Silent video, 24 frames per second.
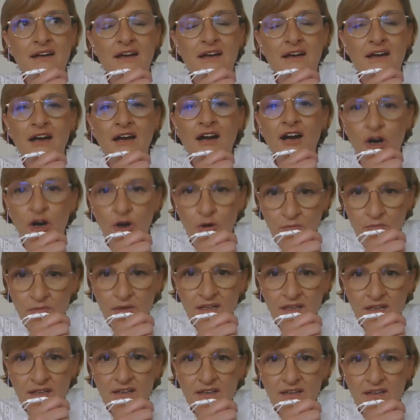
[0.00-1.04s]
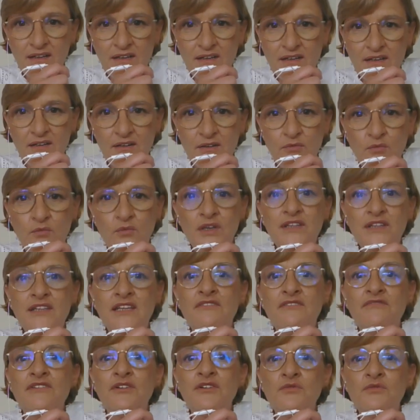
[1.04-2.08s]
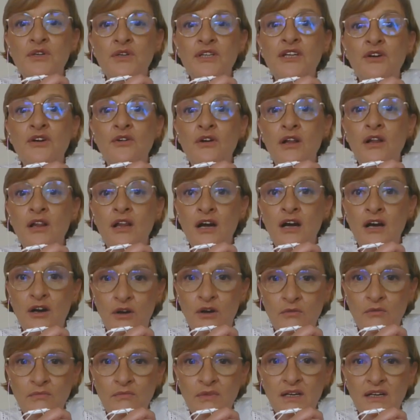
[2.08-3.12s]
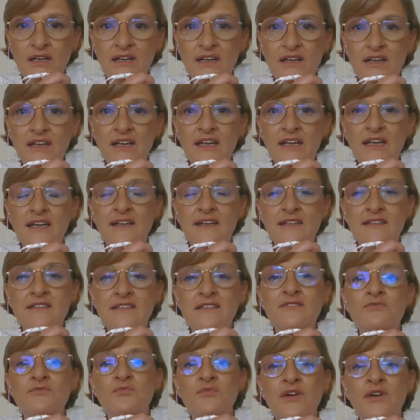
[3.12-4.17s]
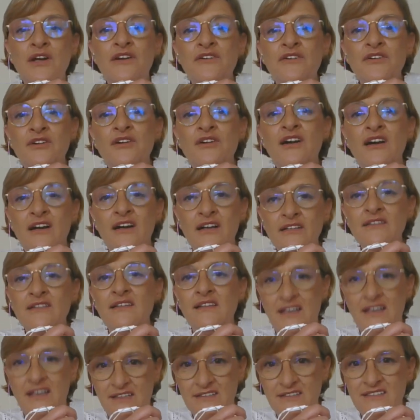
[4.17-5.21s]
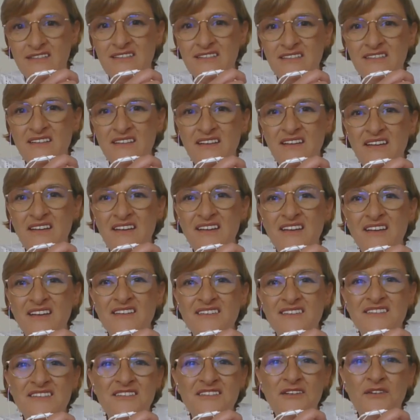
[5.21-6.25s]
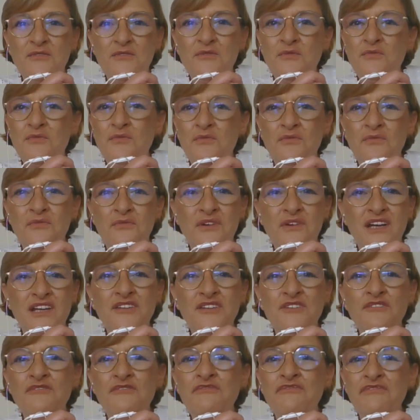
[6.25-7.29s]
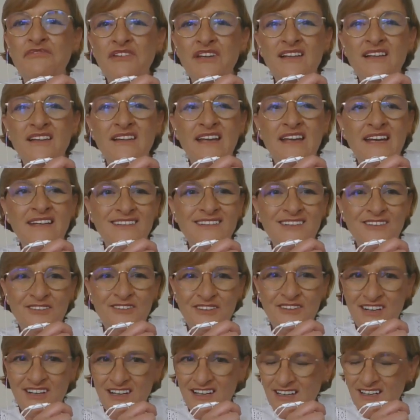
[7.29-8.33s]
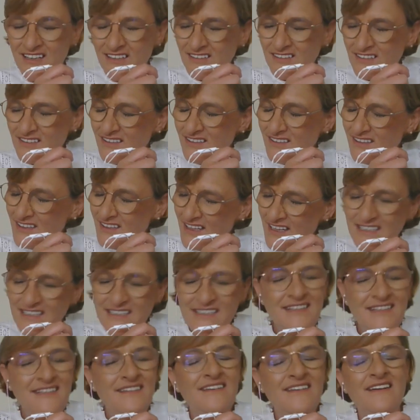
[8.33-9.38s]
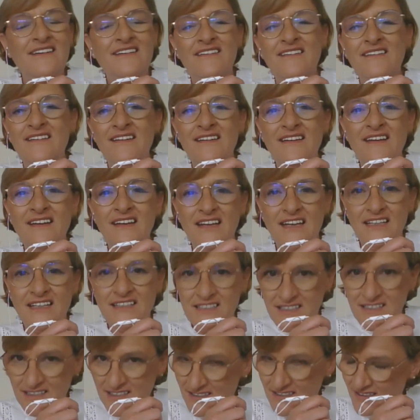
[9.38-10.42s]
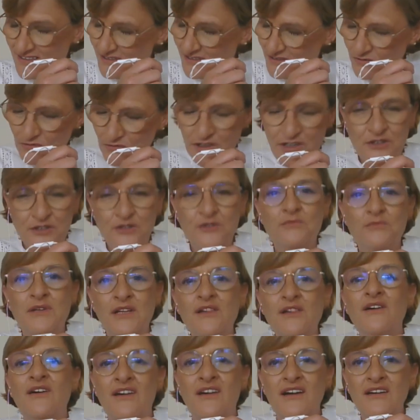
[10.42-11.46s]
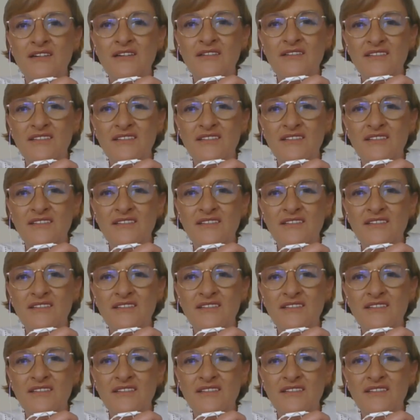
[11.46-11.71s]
home, whatever you want to call home, is where your heart lays. So when you feel that your heart lays in there, it's where you belong.